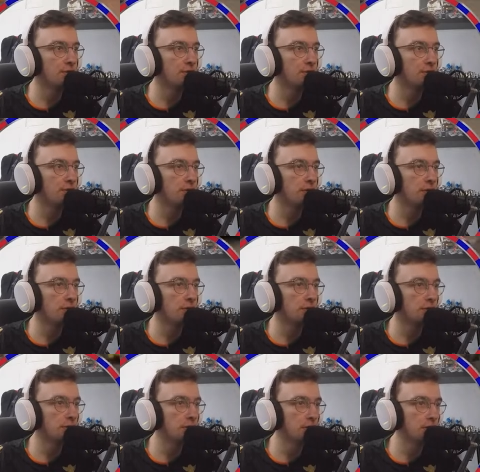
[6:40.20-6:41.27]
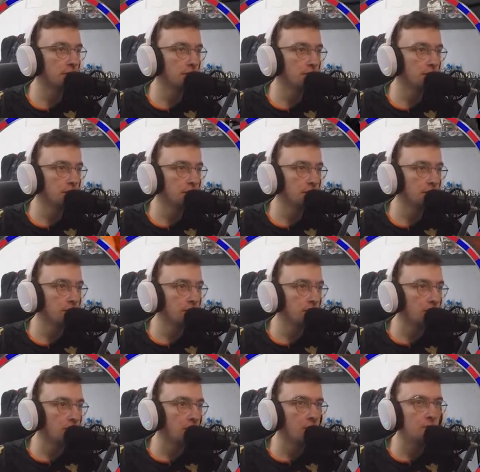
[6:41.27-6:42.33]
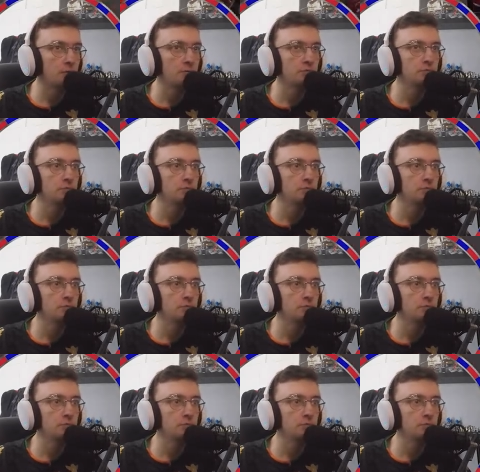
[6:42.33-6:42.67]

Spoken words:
No one is speaking in this clip.